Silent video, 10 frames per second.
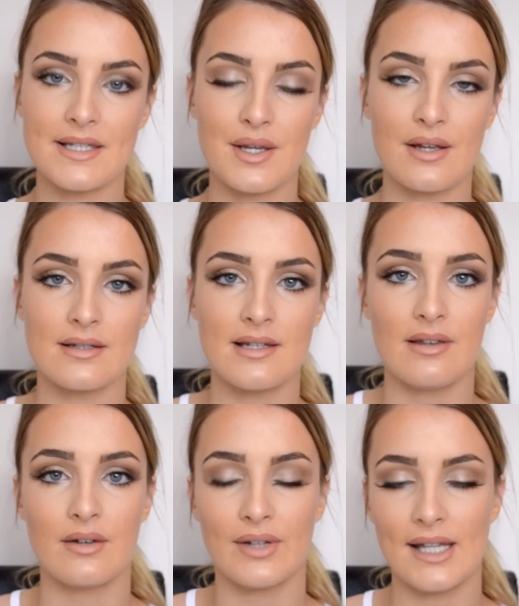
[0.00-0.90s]
So you can see
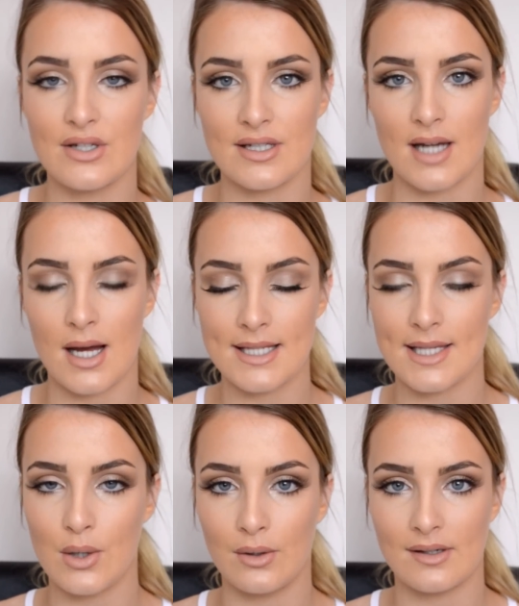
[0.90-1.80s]
that it really just ties the
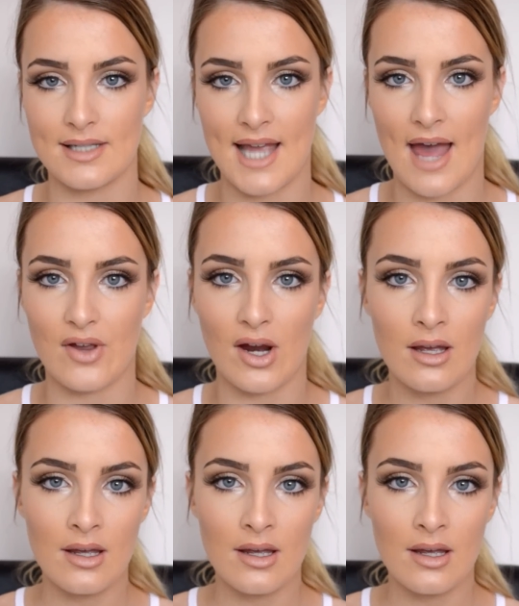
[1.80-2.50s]
whole look together,